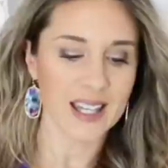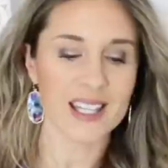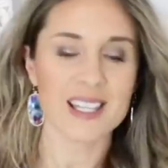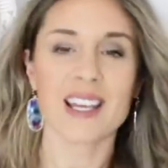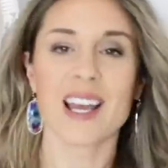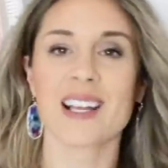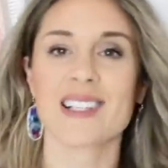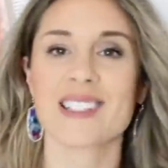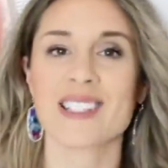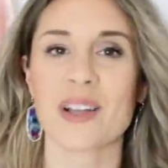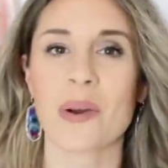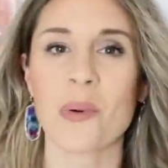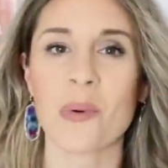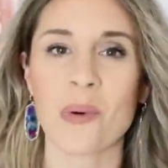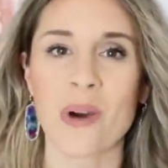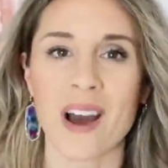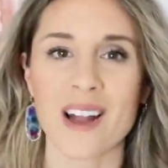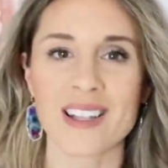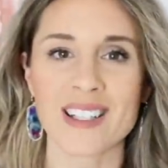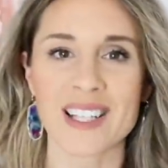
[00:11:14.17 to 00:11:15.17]
next
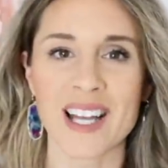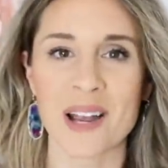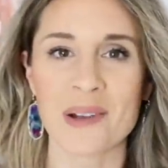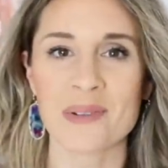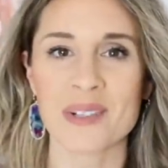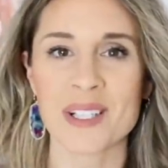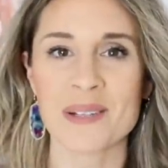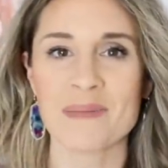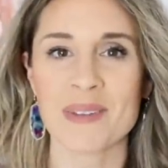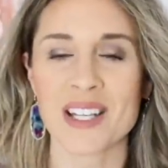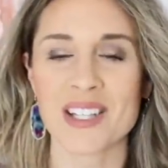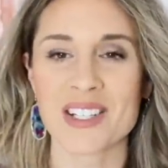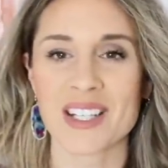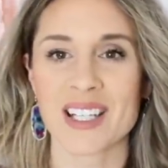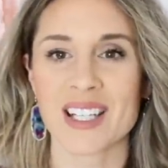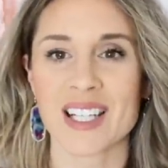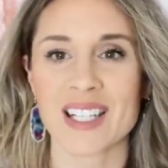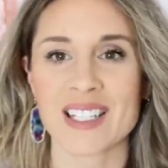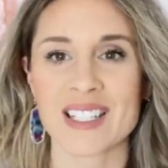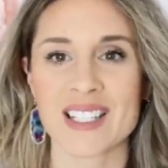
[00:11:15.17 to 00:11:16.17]
wallet I want to
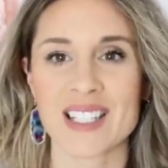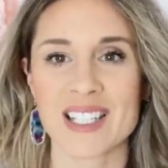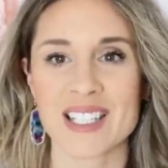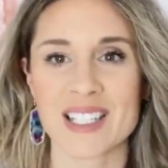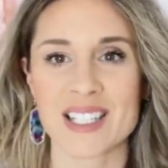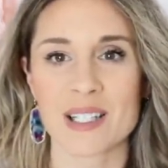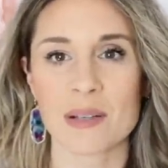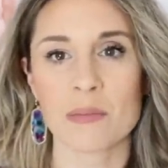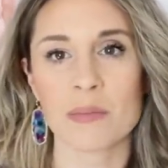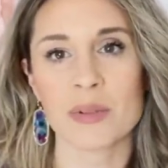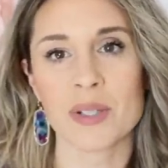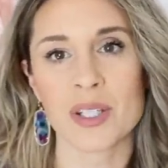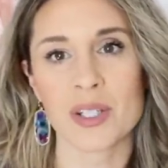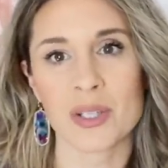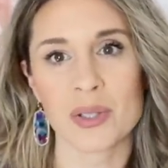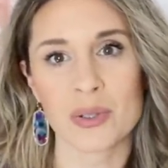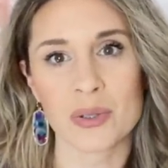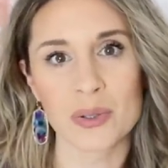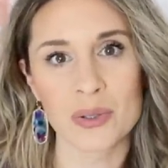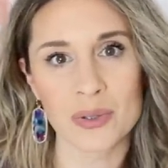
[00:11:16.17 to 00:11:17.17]
mention is this
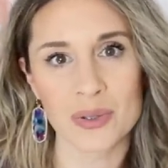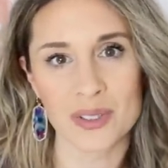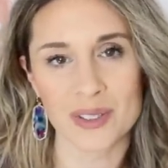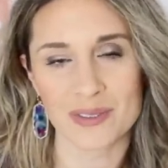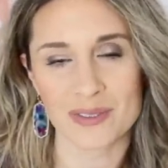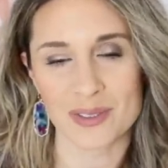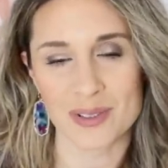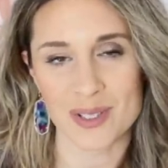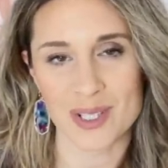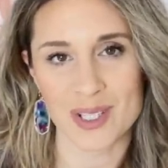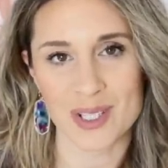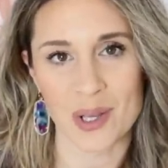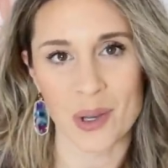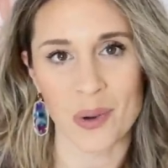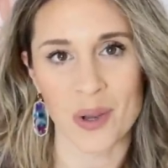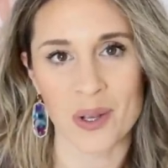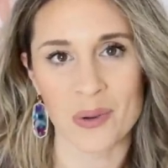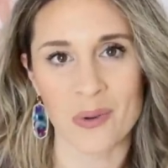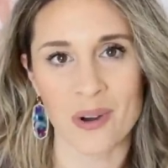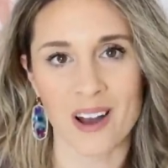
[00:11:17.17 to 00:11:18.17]
beautiful
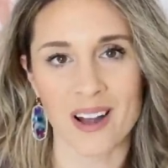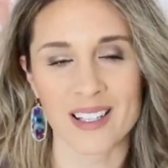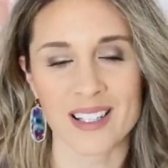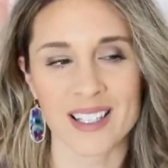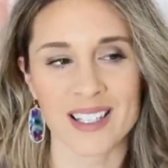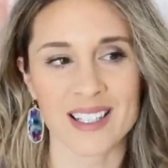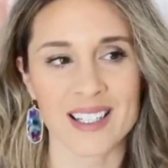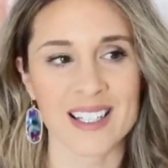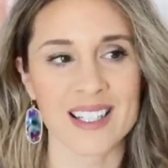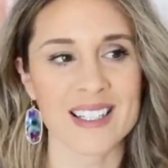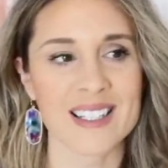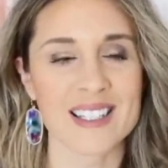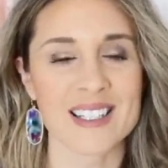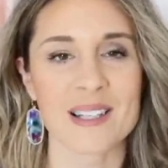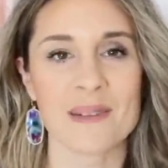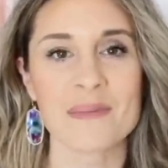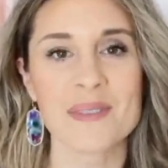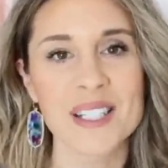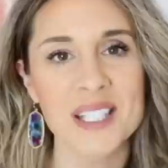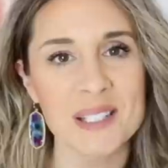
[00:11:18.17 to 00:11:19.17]
Zoe wallet. It's
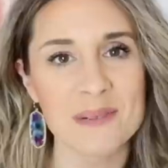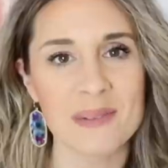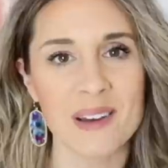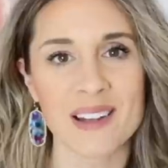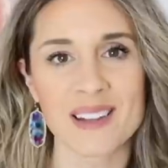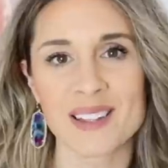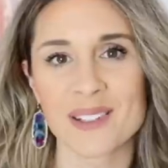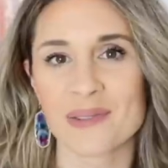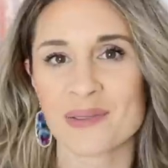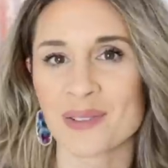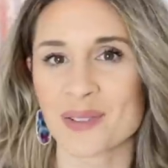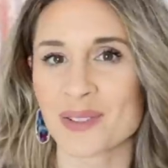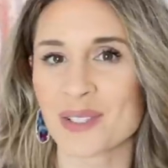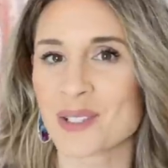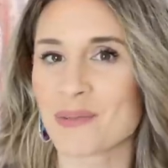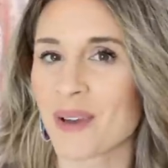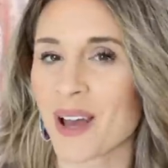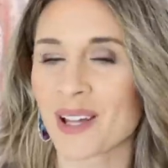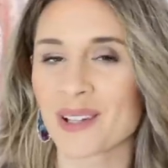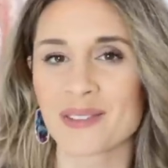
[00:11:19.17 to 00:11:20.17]
something about the
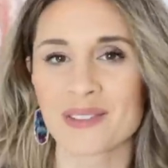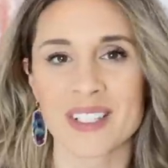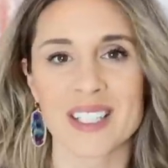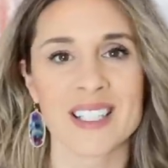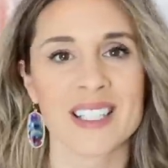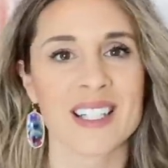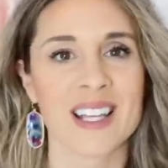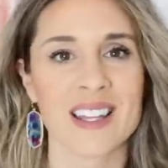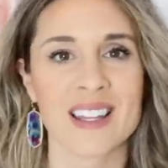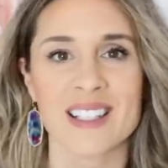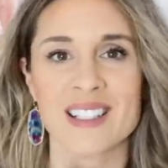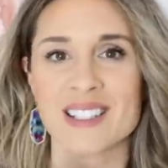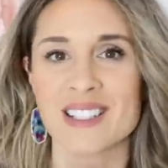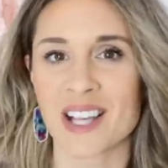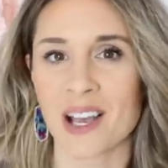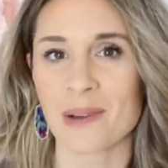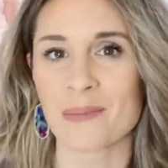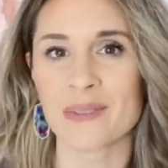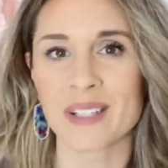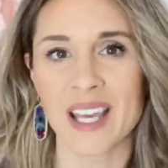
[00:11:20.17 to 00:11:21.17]
Rose Ballerine and the
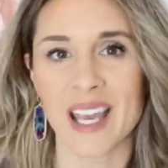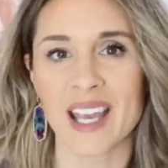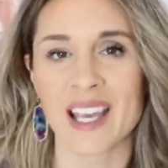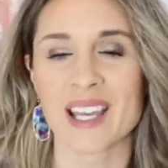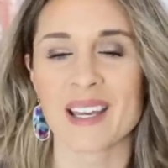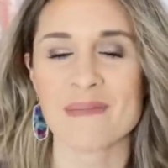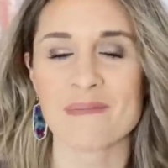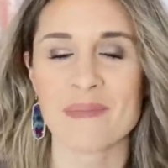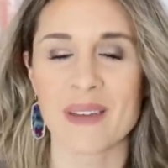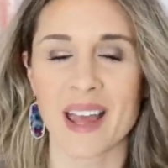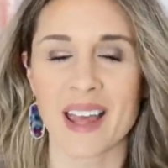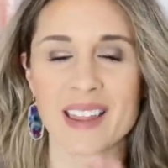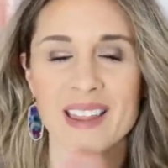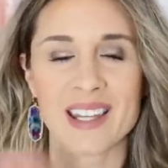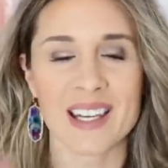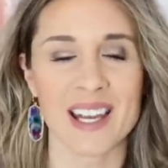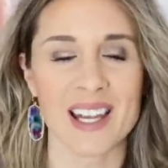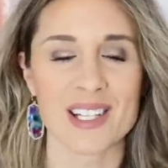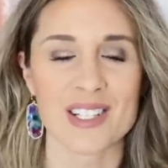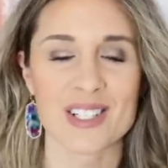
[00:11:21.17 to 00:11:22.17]
Damier Ebene
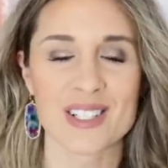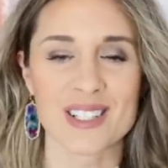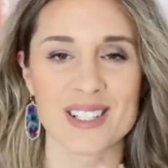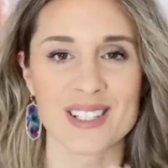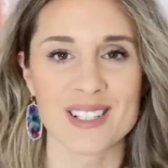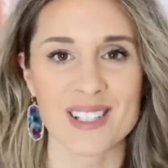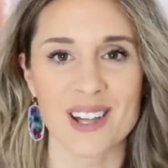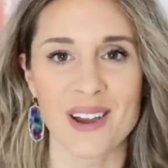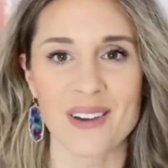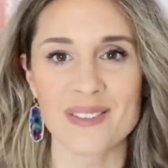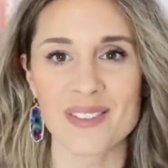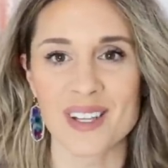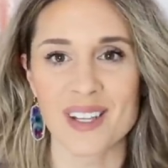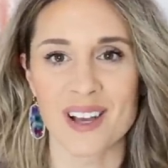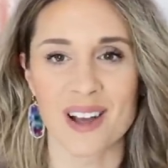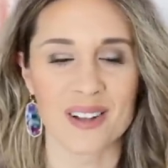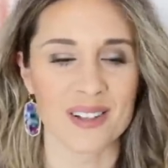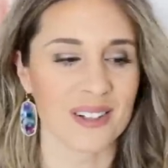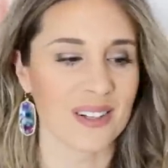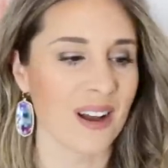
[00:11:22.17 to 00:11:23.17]
that I just love the
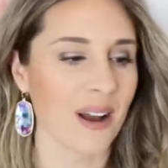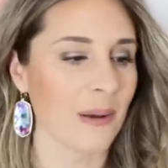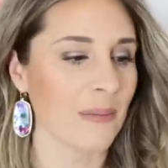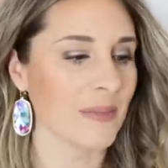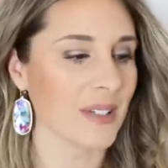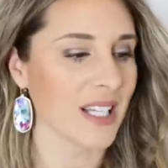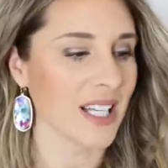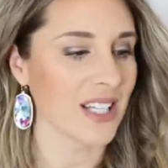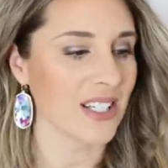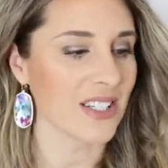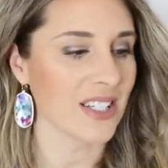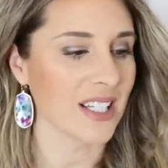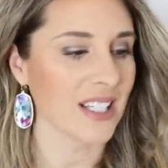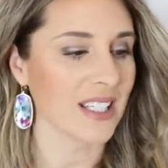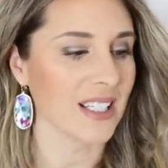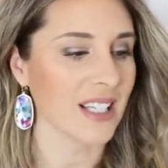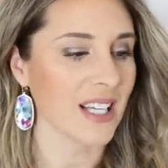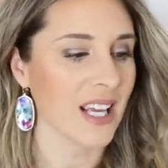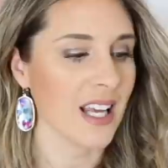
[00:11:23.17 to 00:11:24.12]
color combination.